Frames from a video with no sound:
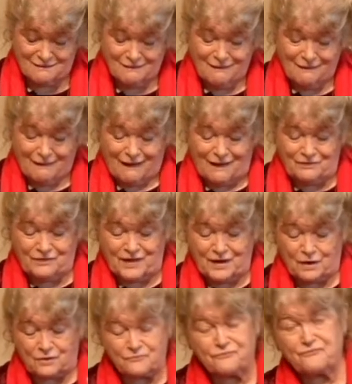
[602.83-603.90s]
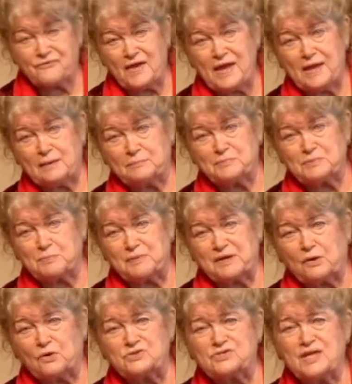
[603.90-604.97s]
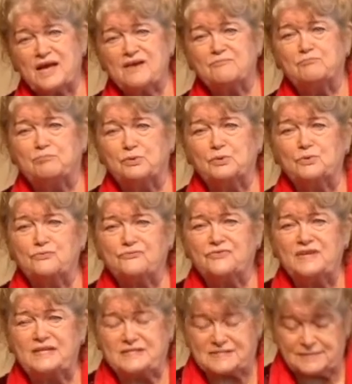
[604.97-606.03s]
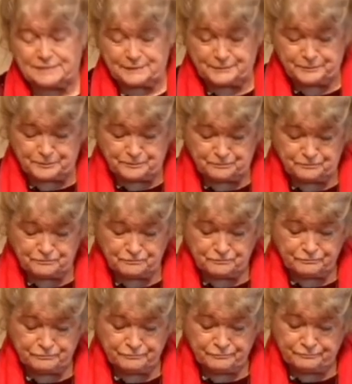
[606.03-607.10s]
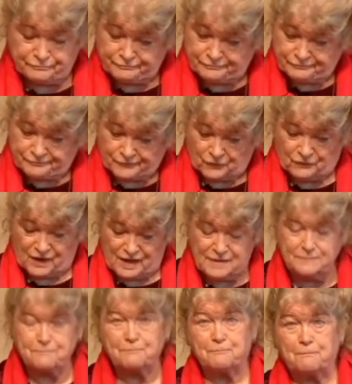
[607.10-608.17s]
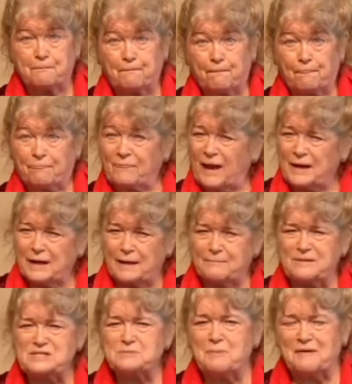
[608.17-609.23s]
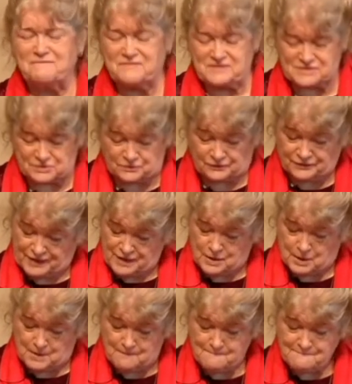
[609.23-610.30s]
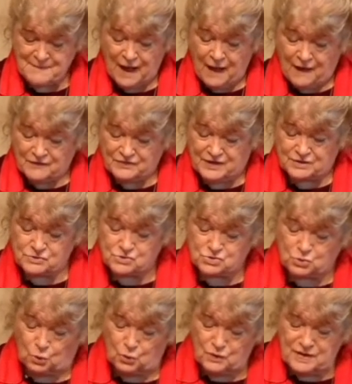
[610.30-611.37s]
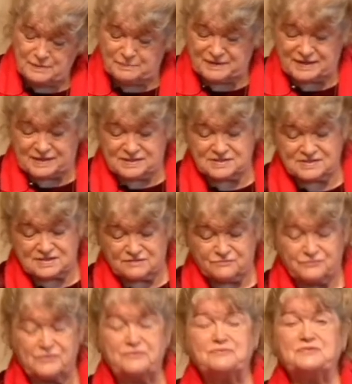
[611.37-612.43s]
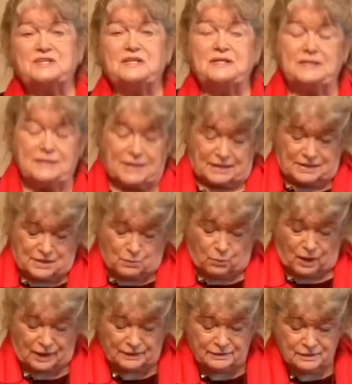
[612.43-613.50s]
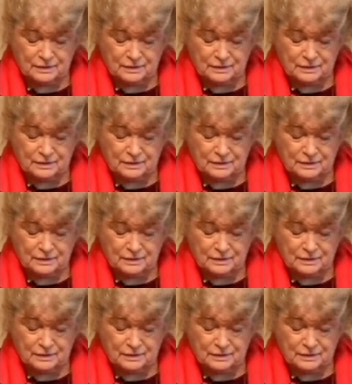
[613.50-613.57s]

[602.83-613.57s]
and they are famed because they have blue feet. All right? Not much metaphysical there. Their story begins in 1591